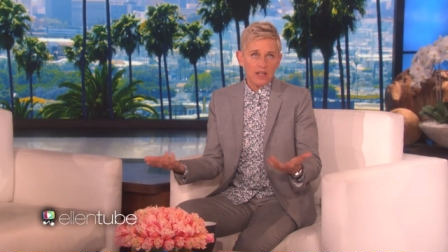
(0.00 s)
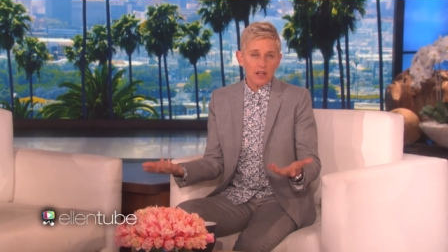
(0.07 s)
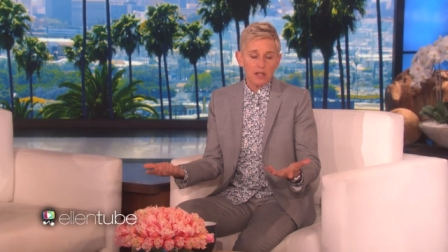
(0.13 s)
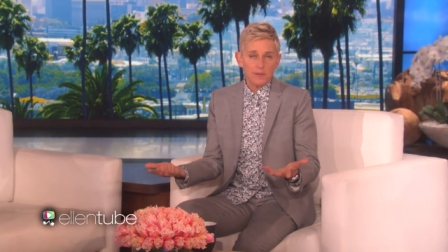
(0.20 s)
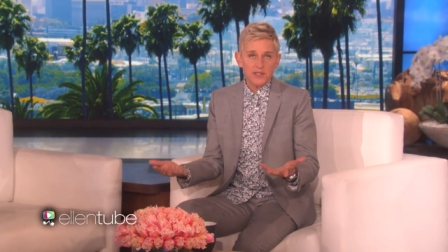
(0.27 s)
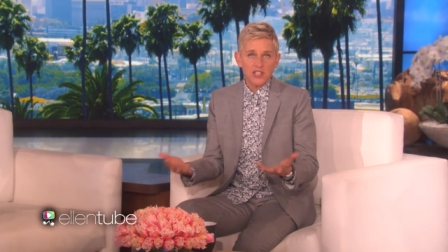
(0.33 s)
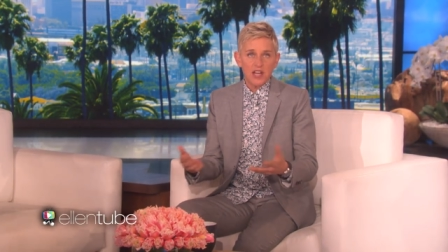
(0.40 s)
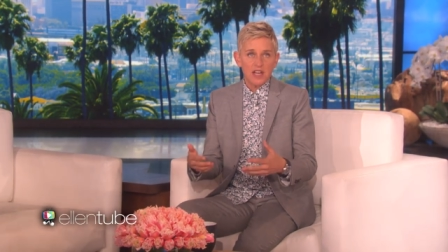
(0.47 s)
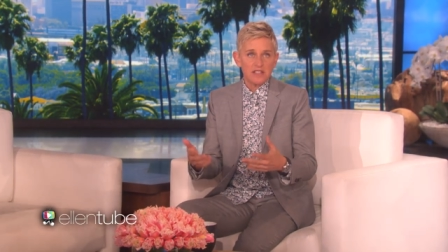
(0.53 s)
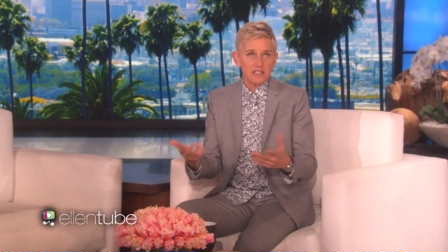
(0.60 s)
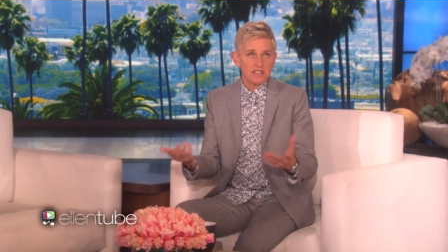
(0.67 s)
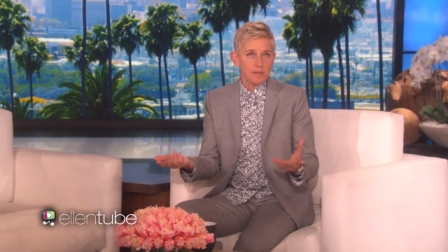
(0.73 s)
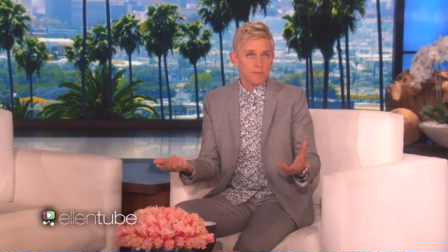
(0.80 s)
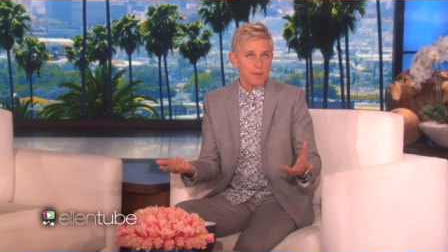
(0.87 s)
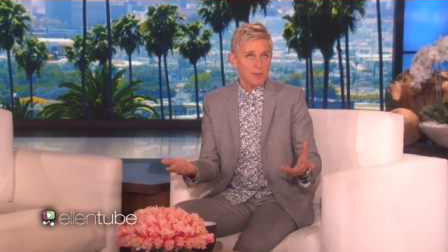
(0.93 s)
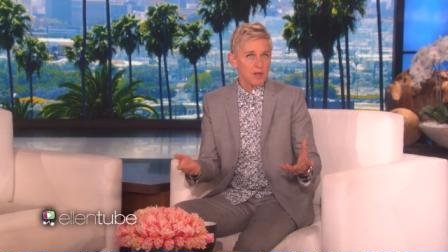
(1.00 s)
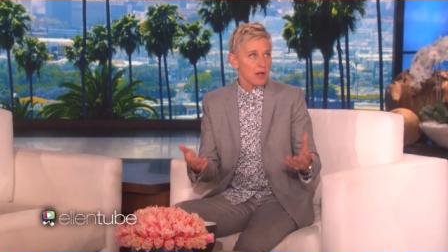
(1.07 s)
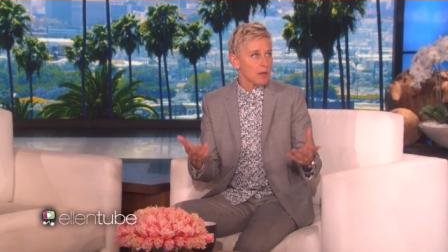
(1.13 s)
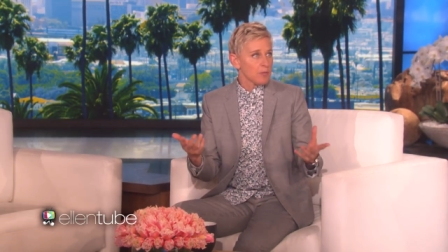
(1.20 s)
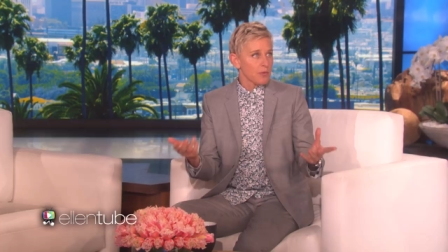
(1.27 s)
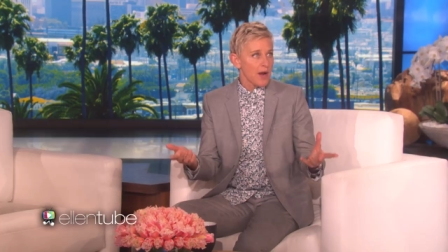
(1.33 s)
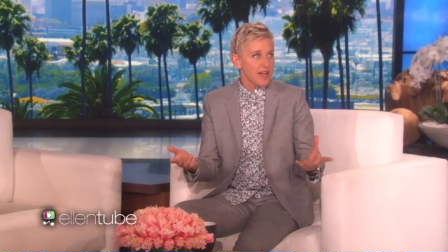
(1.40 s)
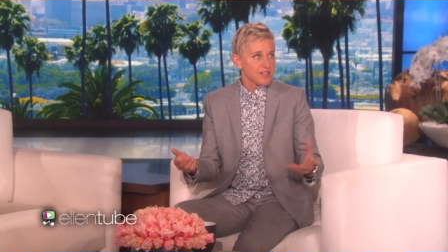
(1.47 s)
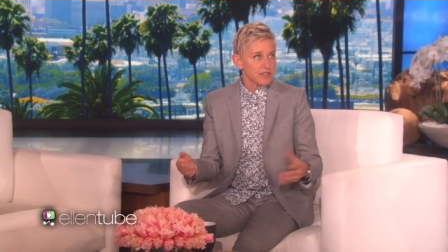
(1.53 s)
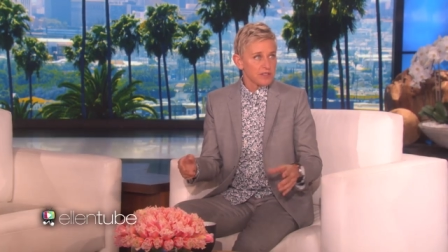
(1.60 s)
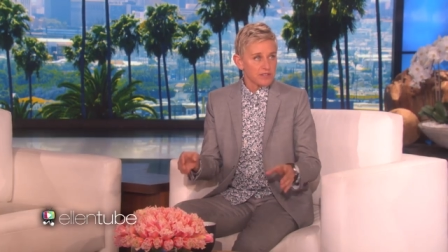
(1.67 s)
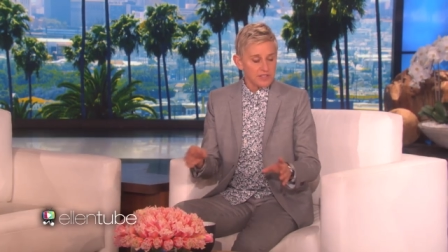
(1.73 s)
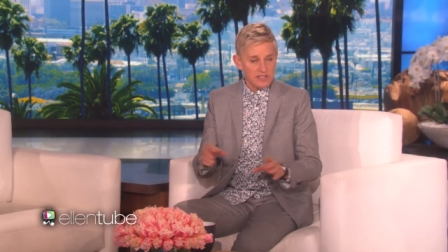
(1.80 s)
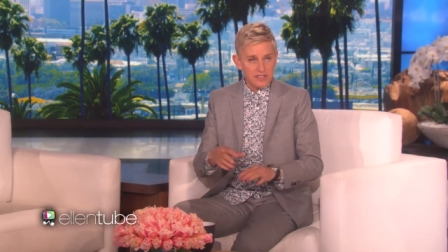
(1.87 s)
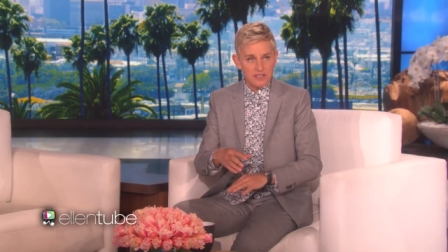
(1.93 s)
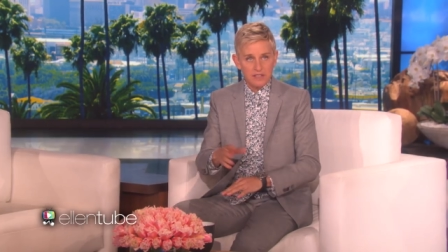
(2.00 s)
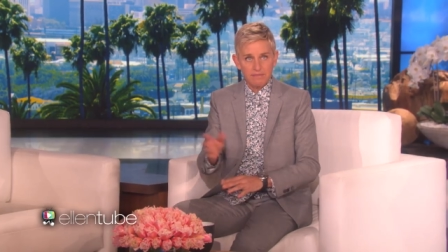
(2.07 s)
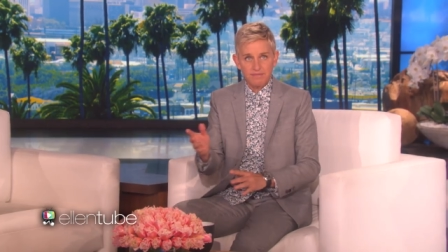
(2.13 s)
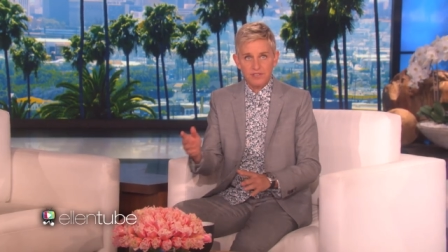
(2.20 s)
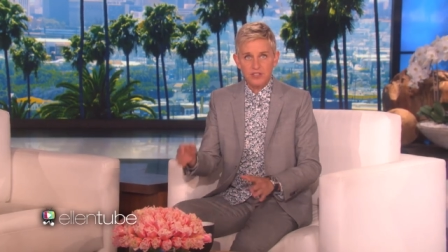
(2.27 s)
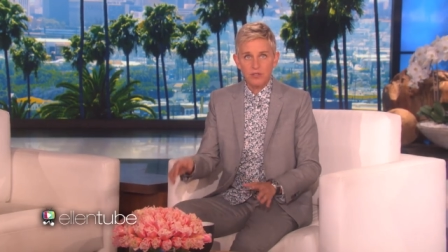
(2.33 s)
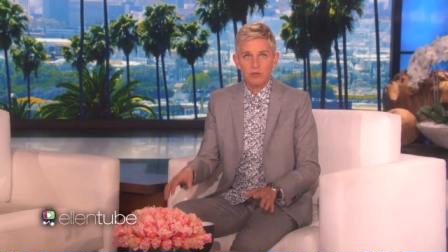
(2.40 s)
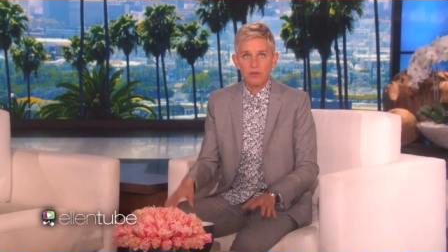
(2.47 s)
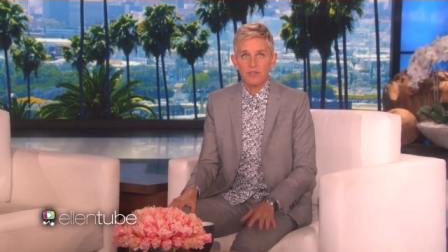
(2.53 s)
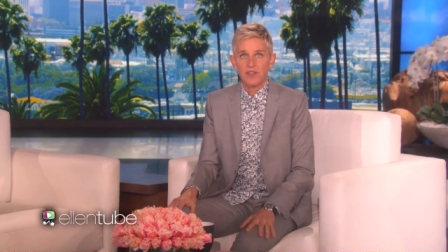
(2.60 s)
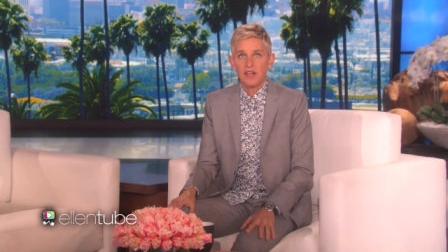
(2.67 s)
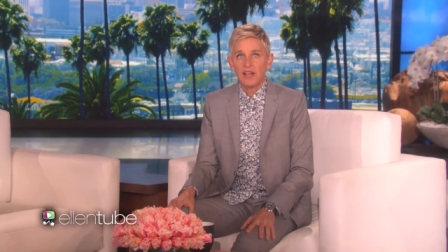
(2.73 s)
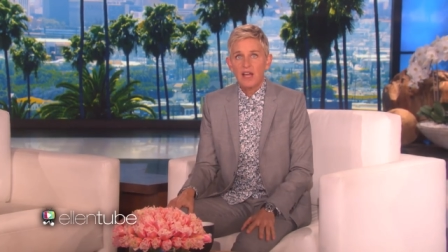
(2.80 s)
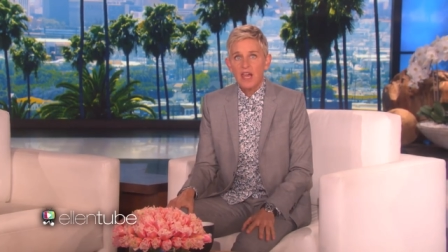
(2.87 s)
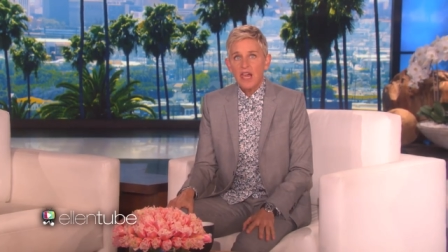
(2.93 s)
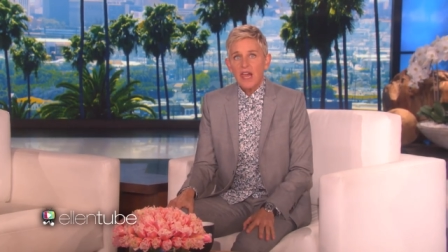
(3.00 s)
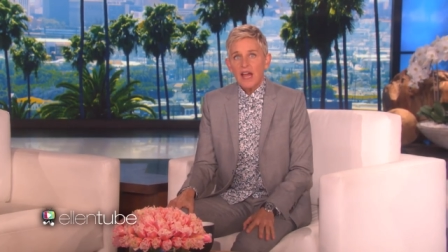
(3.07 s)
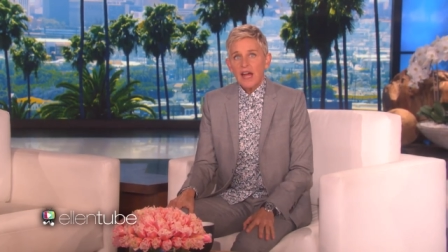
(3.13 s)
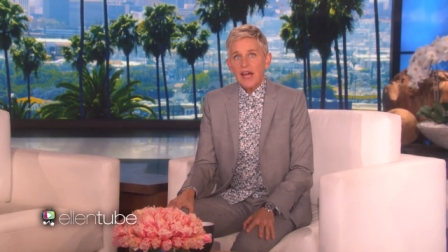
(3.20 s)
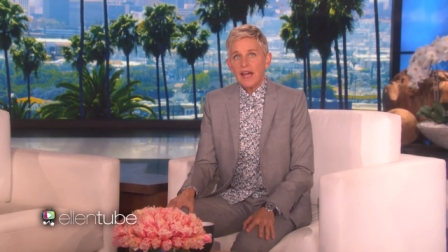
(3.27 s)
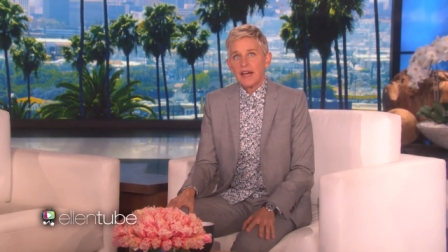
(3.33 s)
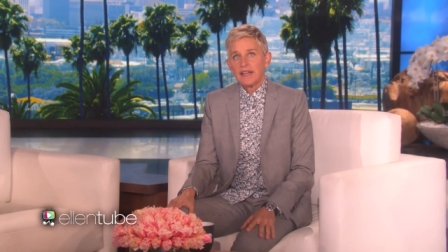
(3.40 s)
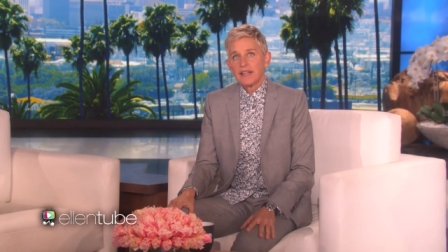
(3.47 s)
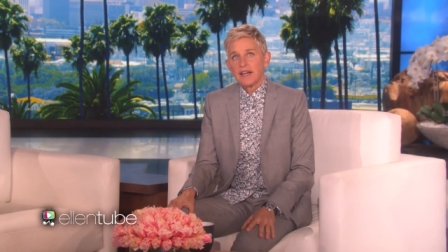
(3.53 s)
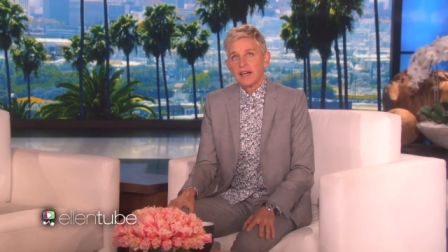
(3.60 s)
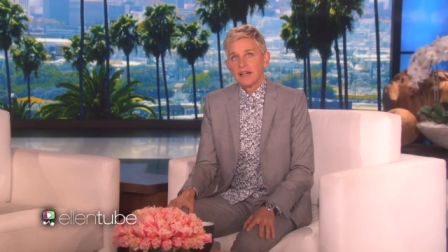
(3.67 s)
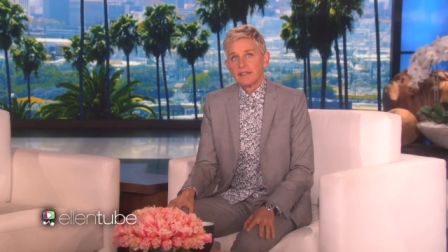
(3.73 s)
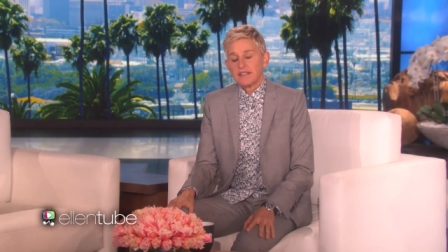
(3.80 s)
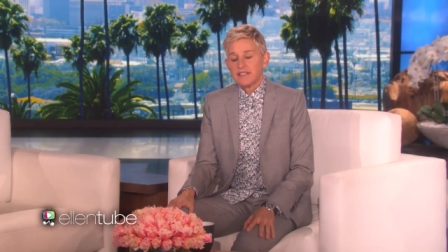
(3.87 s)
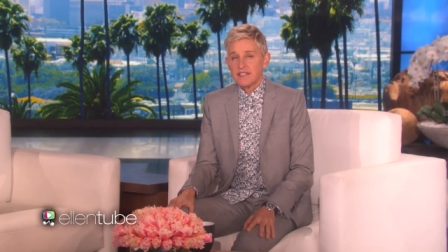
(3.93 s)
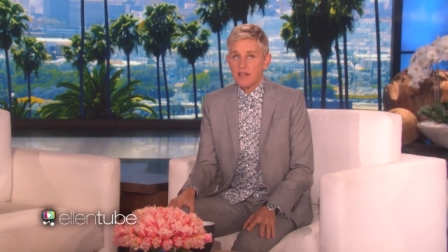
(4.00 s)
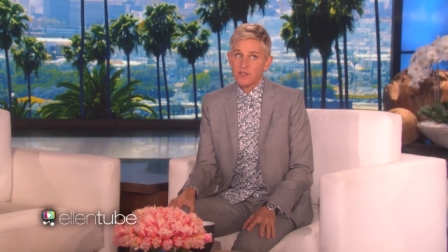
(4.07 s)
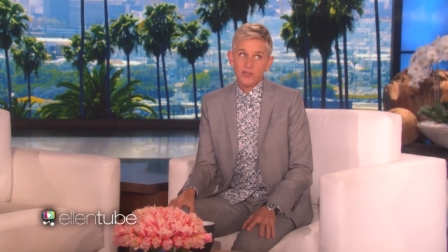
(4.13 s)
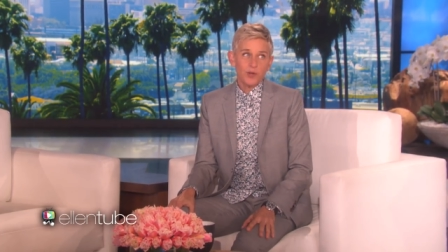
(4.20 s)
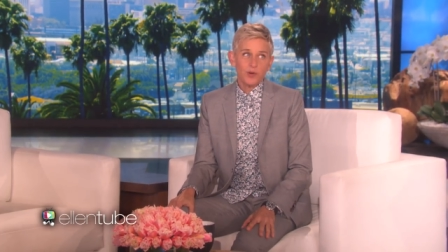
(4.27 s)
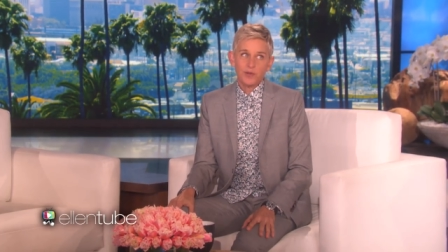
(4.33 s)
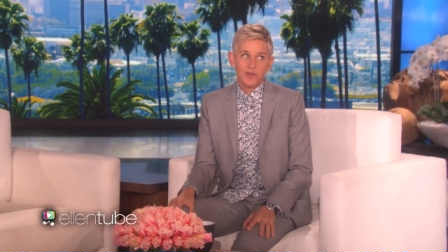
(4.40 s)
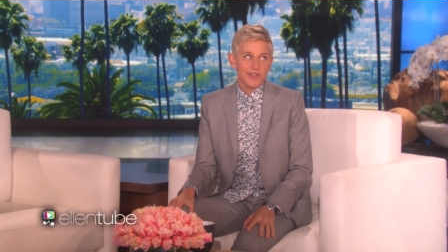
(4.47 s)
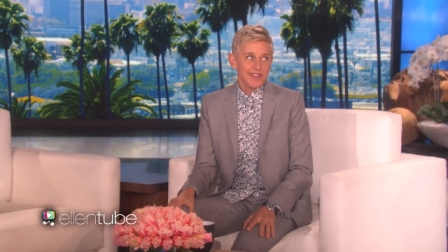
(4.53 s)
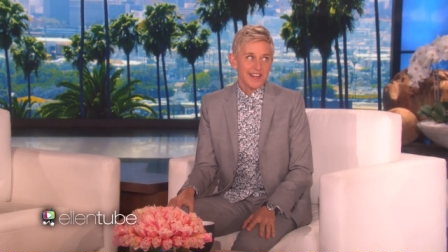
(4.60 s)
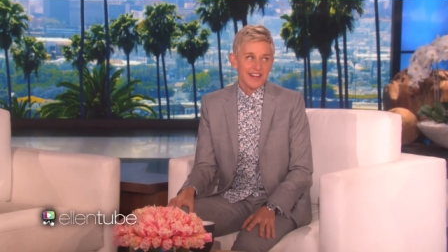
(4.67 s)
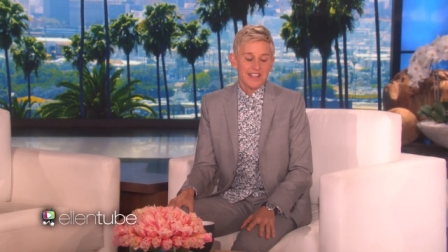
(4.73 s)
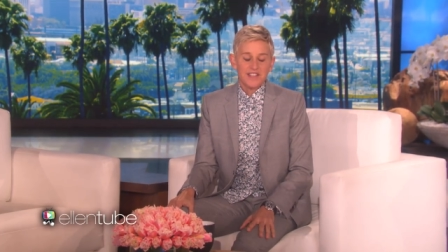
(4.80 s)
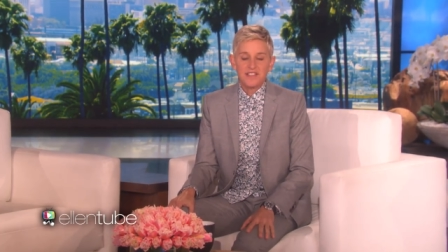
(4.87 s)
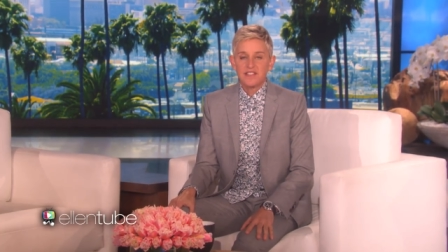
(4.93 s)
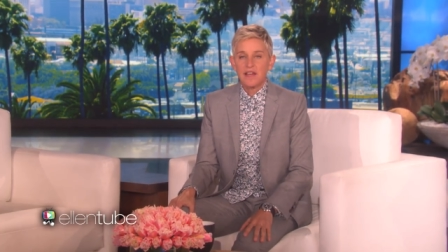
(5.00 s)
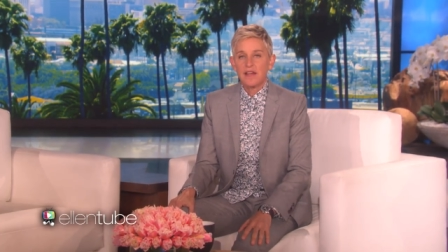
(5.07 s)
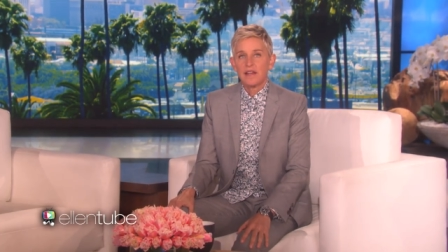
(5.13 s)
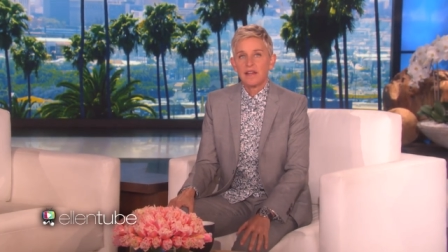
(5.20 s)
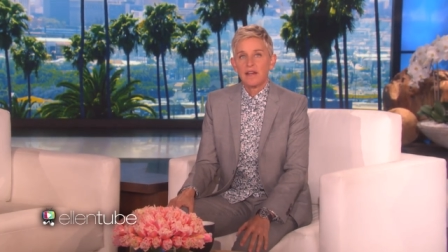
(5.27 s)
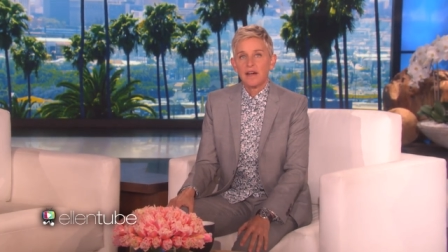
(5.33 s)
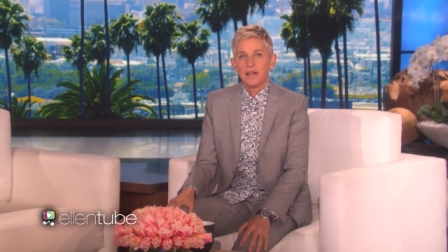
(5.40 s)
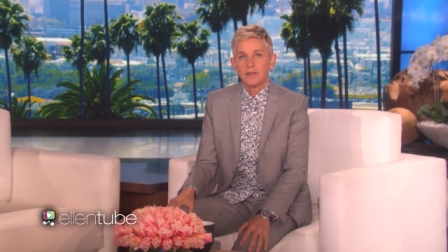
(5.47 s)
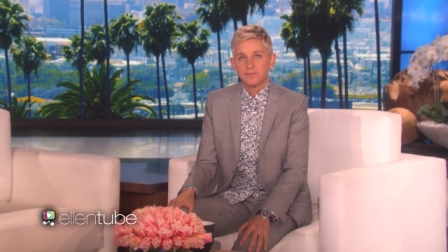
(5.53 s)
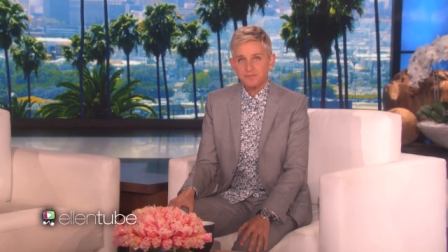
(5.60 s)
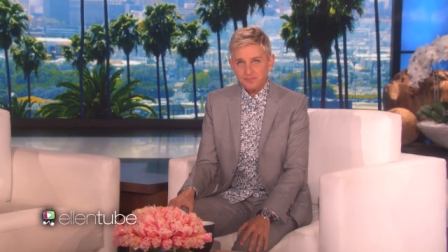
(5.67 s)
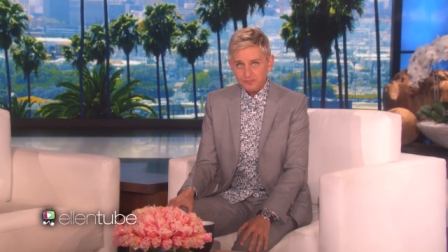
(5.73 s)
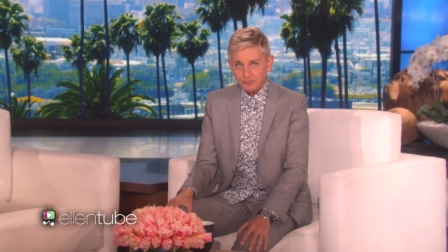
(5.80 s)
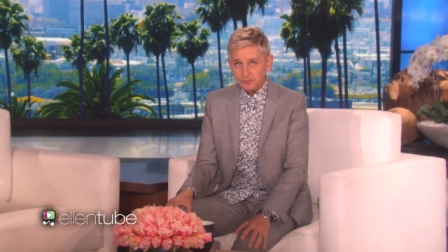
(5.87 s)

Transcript: I call them a jazzy. Some people call them rascals. It's a scooter thing, and uh, it sounds cooler than it is. And. Um,